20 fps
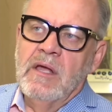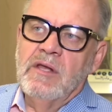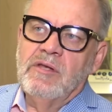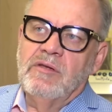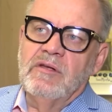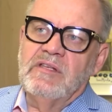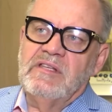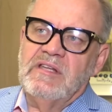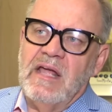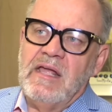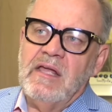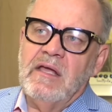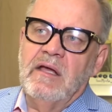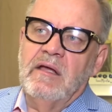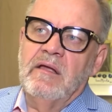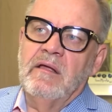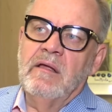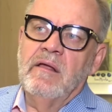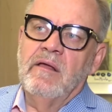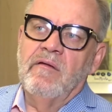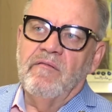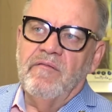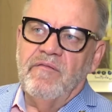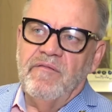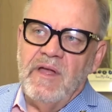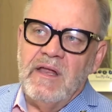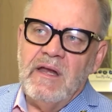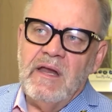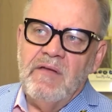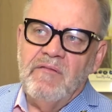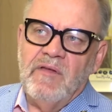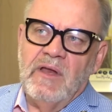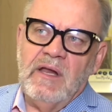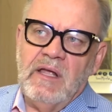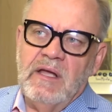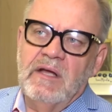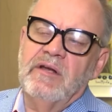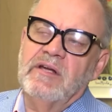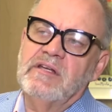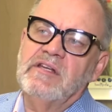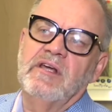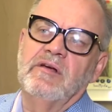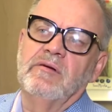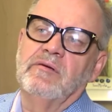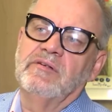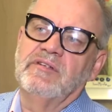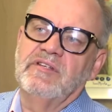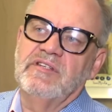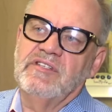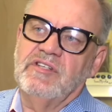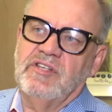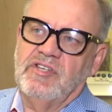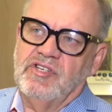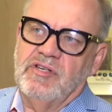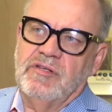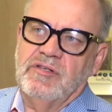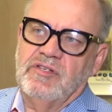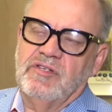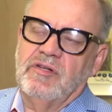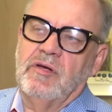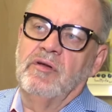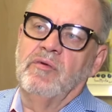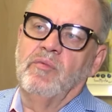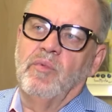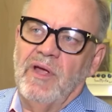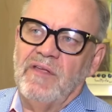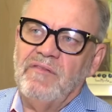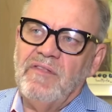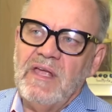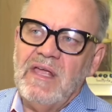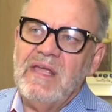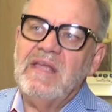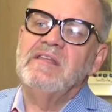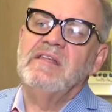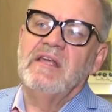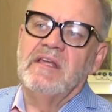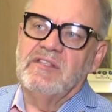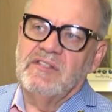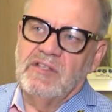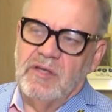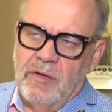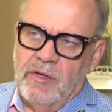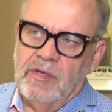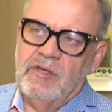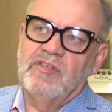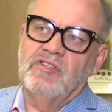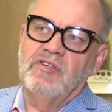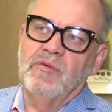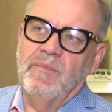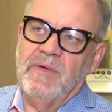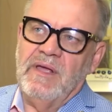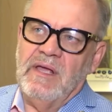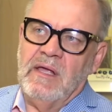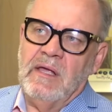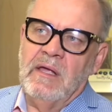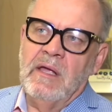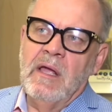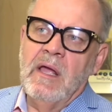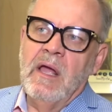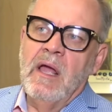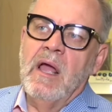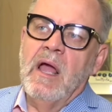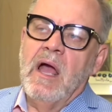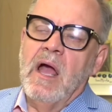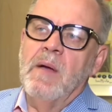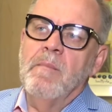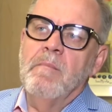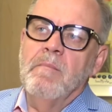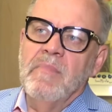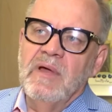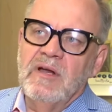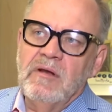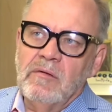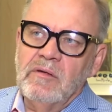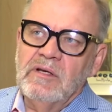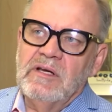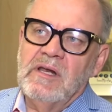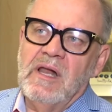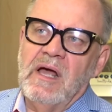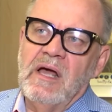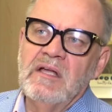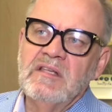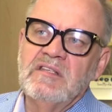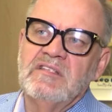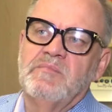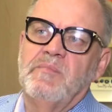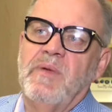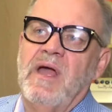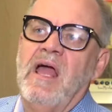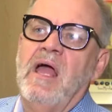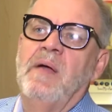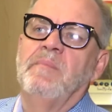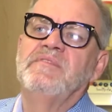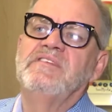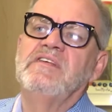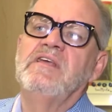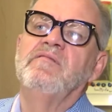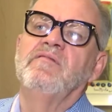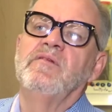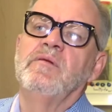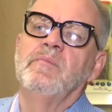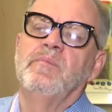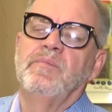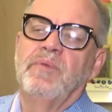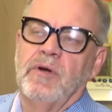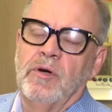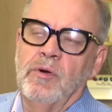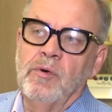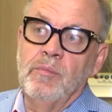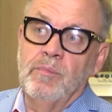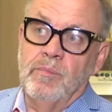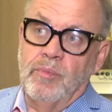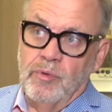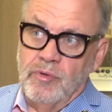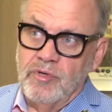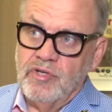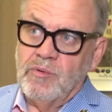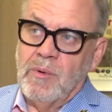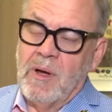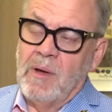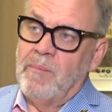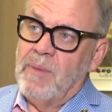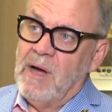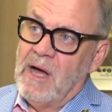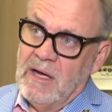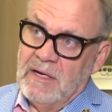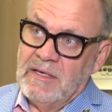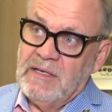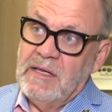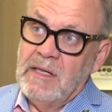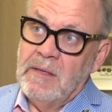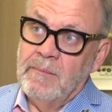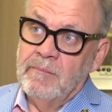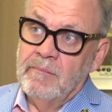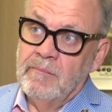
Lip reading: to take very, very critical decisions on whether it is going to be a middle class, perhaps even pro-bourgeois party,